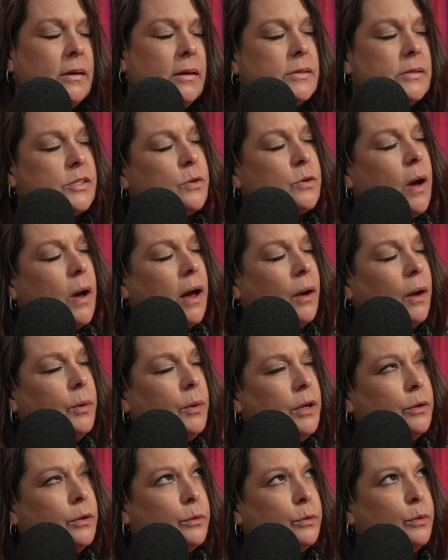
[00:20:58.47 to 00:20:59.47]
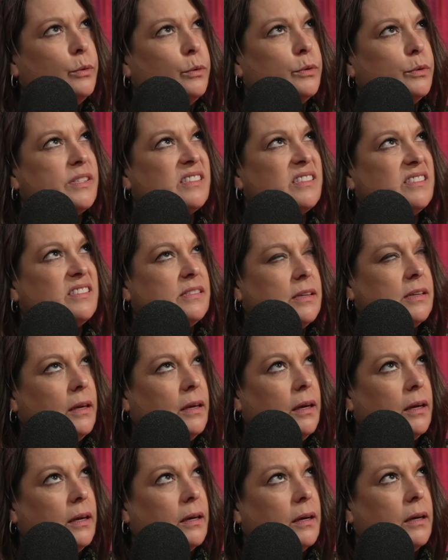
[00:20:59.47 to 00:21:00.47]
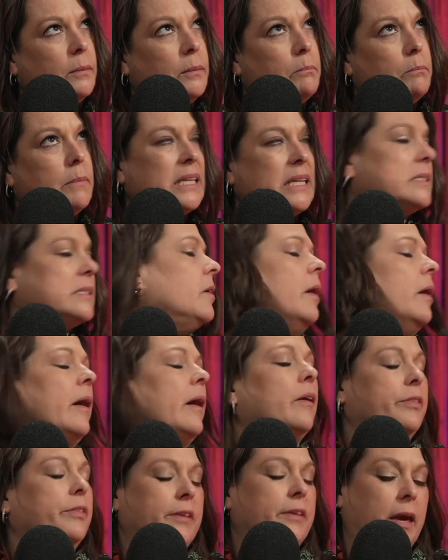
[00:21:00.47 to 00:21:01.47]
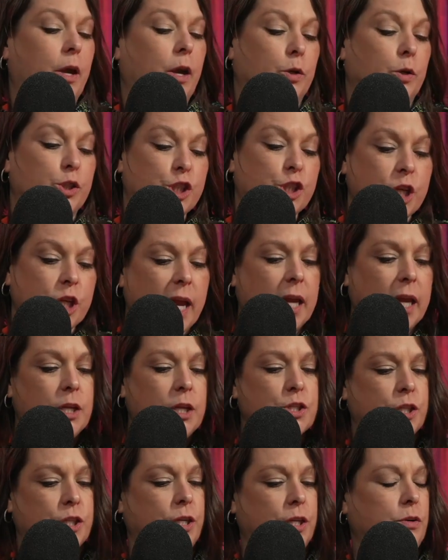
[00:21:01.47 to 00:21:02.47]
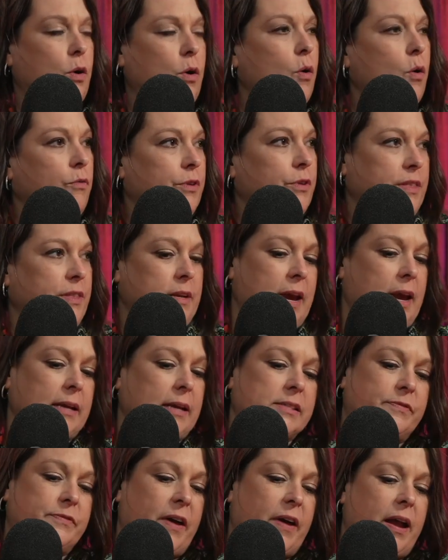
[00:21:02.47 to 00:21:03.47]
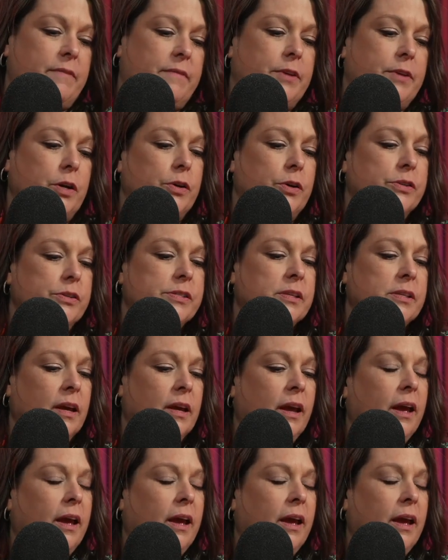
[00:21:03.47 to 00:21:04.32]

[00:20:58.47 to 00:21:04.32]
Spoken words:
So, how do you see mental health care changing over the next 5 years?